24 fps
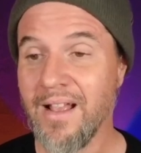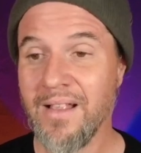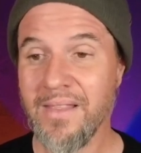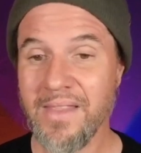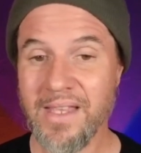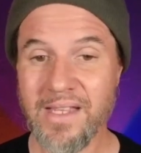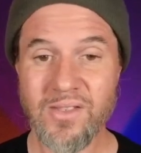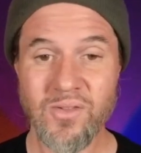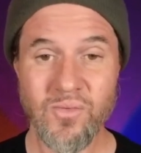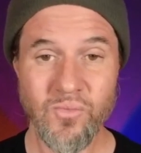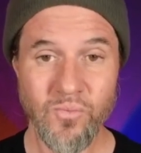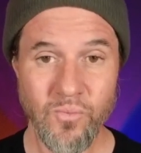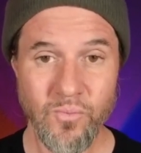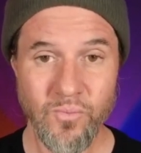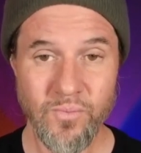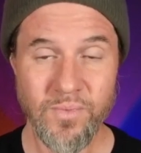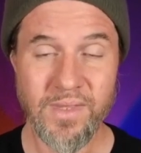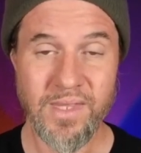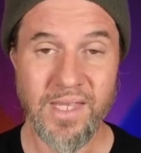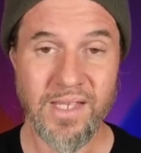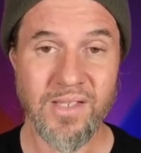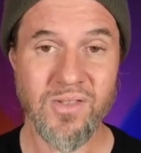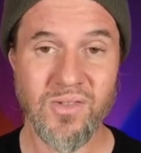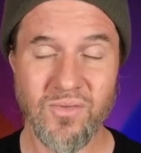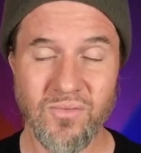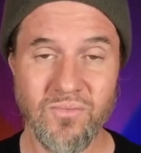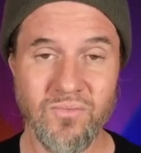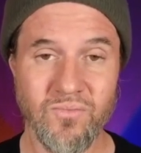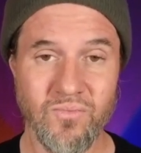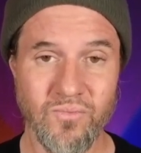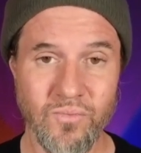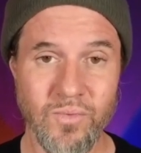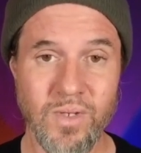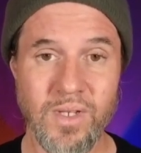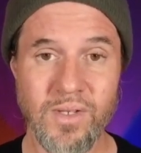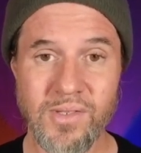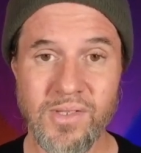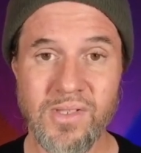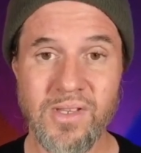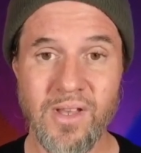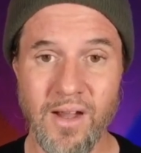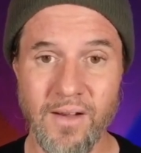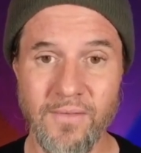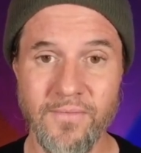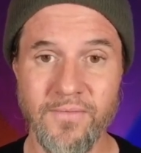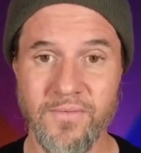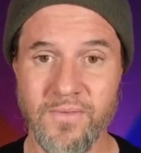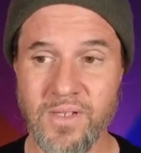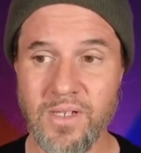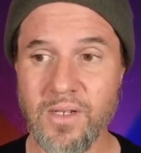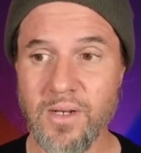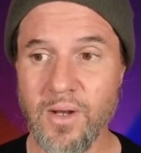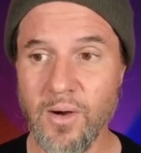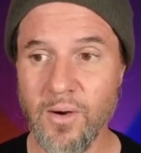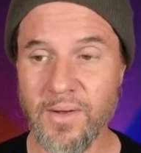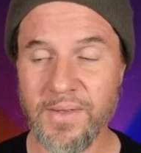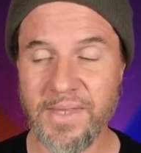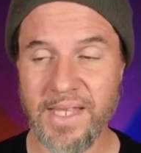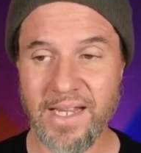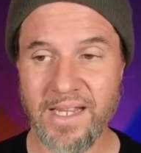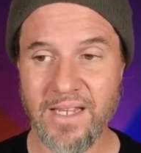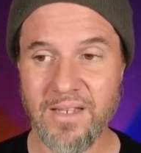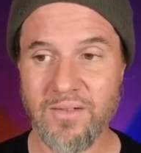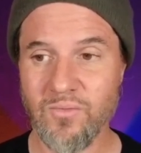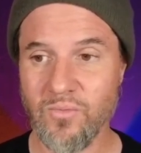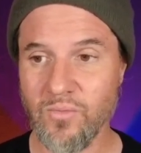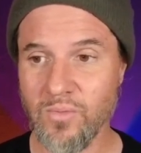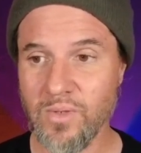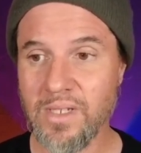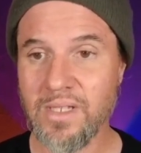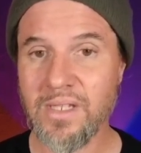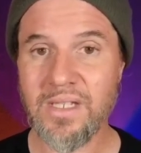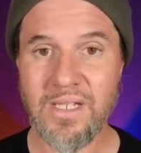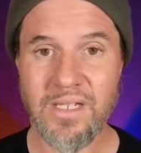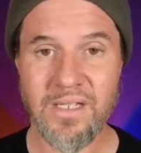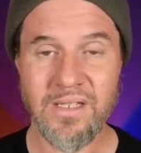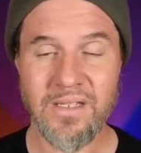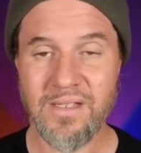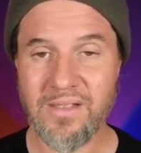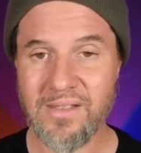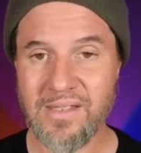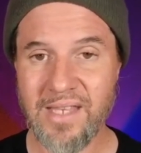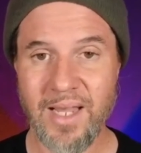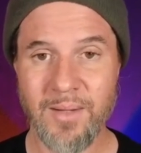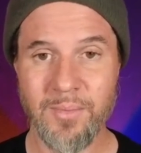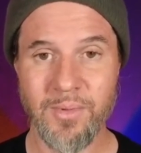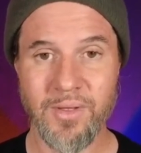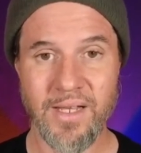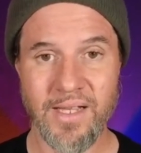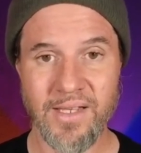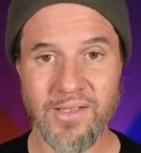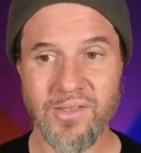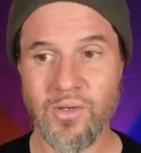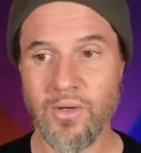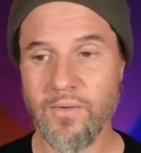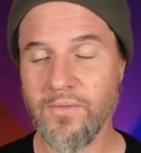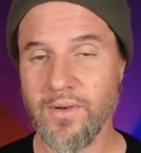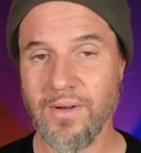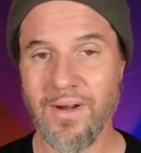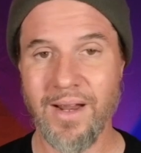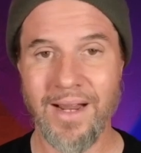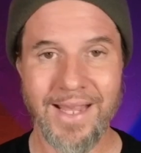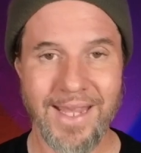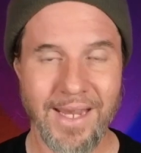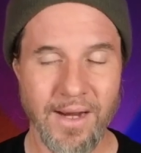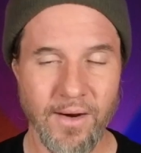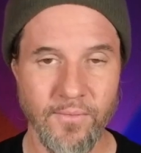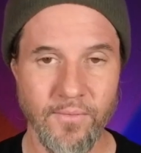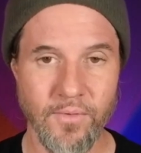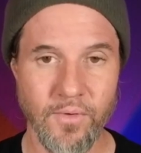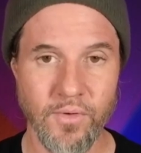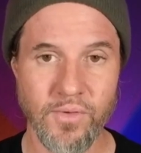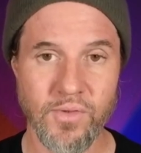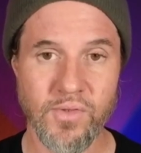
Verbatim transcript: That's that's real stuff, you know, and that can really destabilize you if you're not careful.